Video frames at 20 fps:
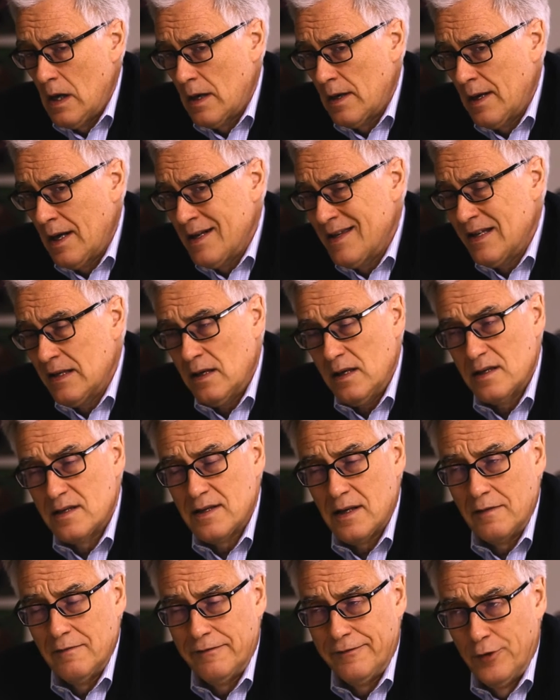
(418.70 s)
And I think
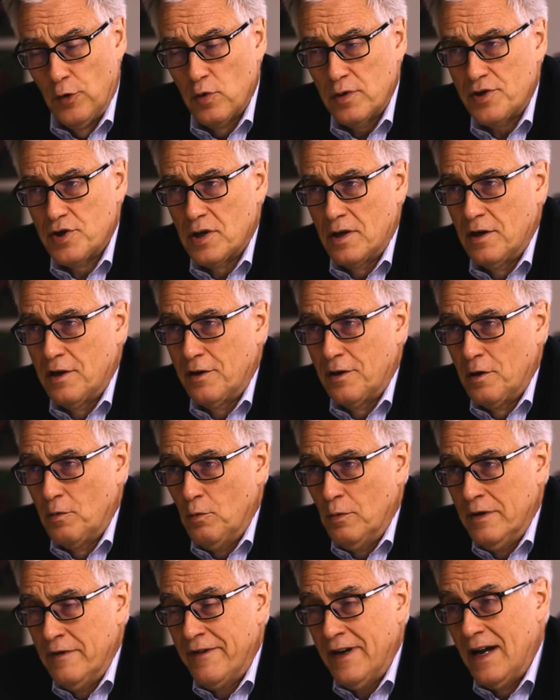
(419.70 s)
it's unfortunate
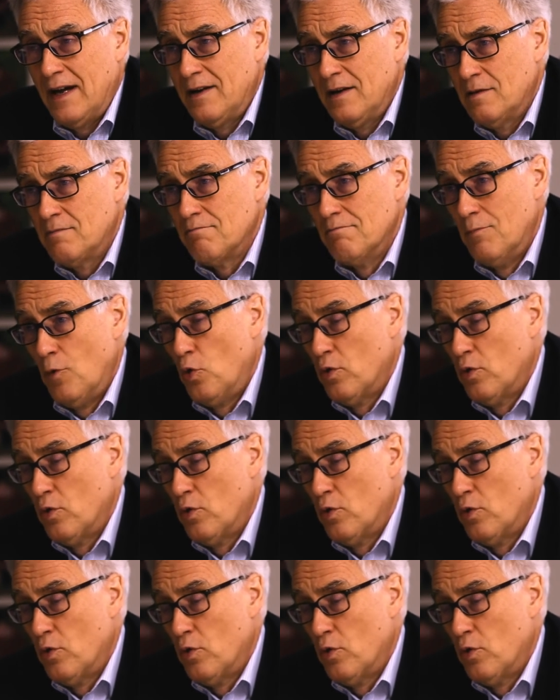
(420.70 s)
that we've headed